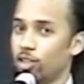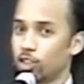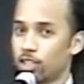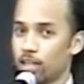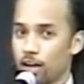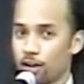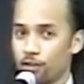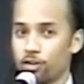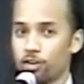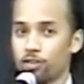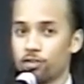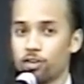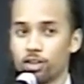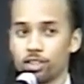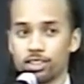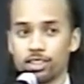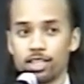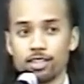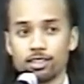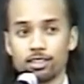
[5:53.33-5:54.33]
it was time for the
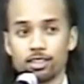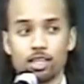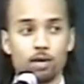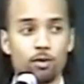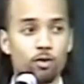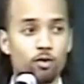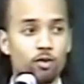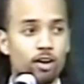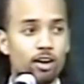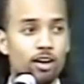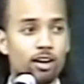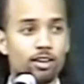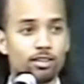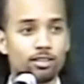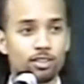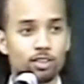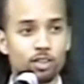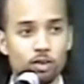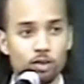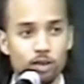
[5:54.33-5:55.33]
first test to come
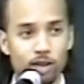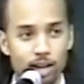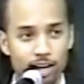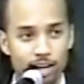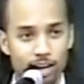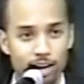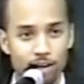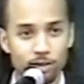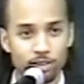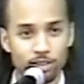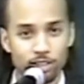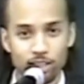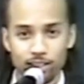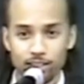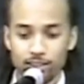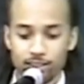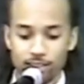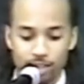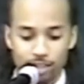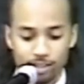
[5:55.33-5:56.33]
around. So we
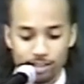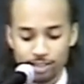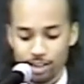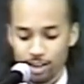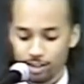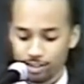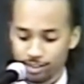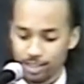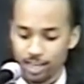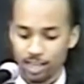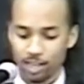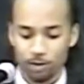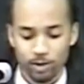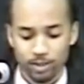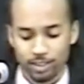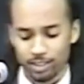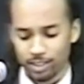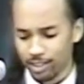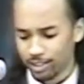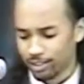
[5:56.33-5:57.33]
took the test, and I was
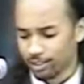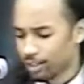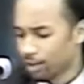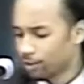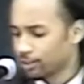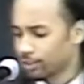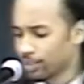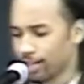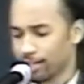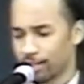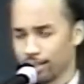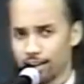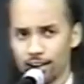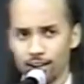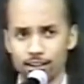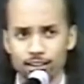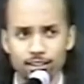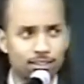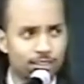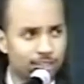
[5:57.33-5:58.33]
taking my test, and I was like,
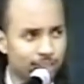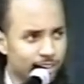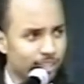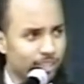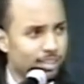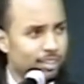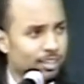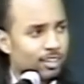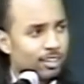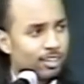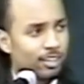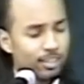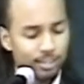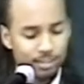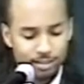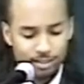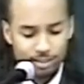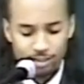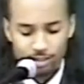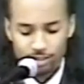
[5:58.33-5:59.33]
yeah,
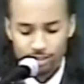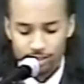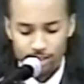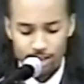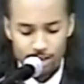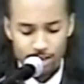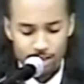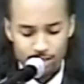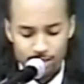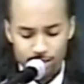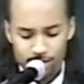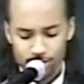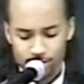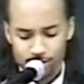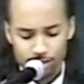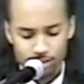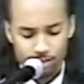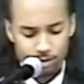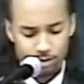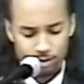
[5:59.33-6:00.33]
this is kind of
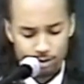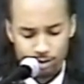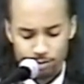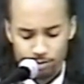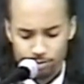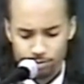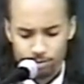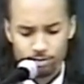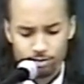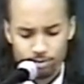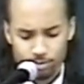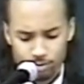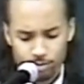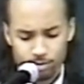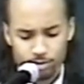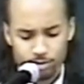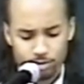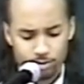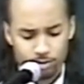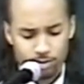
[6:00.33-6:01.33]
easy,
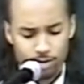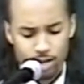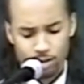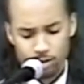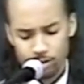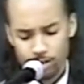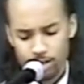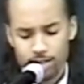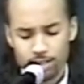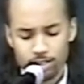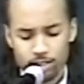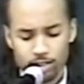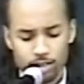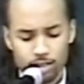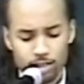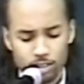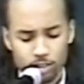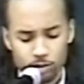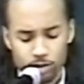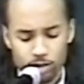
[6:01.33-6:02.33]
I know the answer
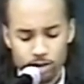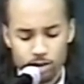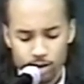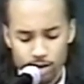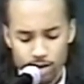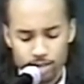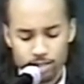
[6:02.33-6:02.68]
to this one, I